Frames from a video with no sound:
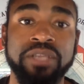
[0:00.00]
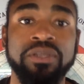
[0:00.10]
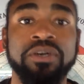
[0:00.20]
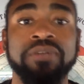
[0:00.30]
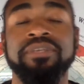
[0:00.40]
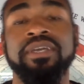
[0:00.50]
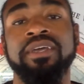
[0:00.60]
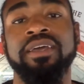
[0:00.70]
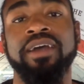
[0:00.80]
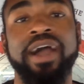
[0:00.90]
Now look,
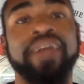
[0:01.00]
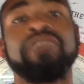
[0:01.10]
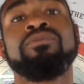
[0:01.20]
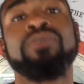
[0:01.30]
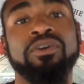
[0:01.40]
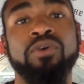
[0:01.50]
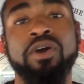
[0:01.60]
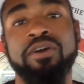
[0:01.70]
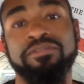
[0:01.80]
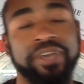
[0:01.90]
I didn't want to
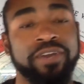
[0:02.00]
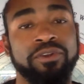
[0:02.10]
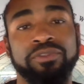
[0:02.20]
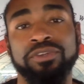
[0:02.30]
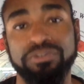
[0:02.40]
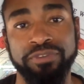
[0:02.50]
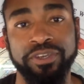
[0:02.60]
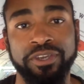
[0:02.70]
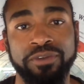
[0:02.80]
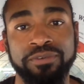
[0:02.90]
go all flat earth in this
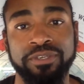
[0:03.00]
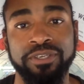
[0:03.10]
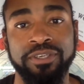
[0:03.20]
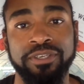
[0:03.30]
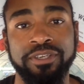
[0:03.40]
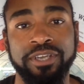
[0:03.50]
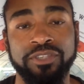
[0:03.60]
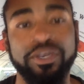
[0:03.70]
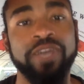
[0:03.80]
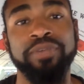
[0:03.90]
video.
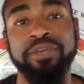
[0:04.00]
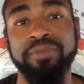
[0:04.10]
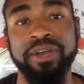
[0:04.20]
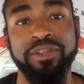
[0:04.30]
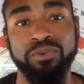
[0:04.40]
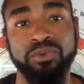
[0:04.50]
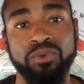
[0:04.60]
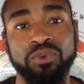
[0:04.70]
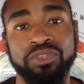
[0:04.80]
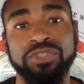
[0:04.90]
I tried to play by the
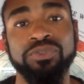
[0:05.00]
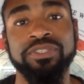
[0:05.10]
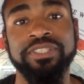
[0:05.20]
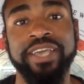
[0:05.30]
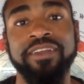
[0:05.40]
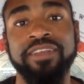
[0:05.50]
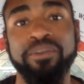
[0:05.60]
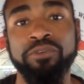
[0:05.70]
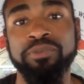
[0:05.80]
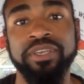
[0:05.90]
rules and use the
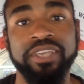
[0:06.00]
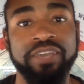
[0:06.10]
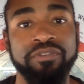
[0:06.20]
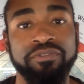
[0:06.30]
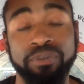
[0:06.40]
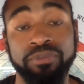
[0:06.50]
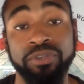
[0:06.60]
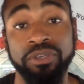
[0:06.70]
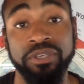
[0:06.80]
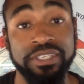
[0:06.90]
data that we've been given
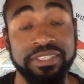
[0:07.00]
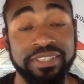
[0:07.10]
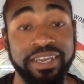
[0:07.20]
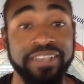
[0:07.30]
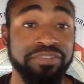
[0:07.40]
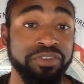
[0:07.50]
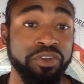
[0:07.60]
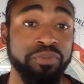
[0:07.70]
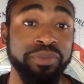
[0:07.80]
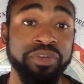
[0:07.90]
from the
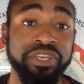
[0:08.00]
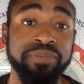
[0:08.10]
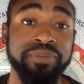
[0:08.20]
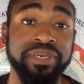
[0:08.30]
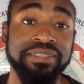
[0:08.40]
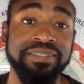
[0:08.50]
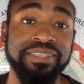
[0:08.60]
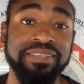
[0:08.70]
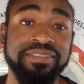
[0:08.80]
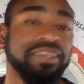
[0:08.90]
scientific community, but
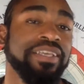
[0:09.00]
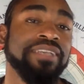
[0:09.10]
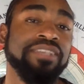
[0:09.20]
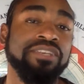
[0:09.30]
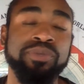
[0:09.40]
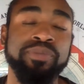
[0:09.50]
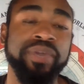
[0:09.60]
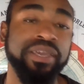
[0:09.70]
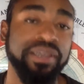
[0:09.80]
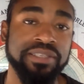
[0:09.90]
since none of that seems to be
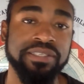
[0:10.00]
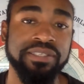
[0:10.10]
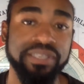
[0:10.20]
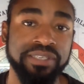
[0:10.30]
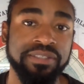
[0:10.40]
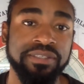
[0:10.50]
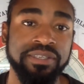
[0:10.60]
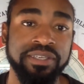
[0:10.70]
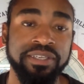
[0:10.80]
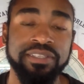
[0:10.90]
making any
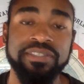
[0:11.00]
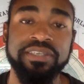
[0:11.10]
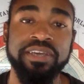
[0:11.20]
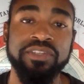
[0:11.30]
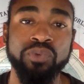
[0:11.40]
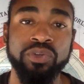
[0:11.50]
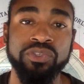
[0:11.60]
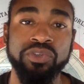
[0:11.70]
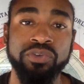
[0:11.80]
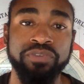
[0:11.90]
sense, let's see how this
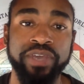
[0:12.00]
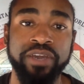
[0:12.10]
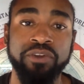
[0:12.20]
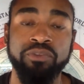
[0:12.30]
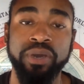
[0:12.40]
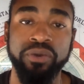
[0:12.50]
works on the flat earth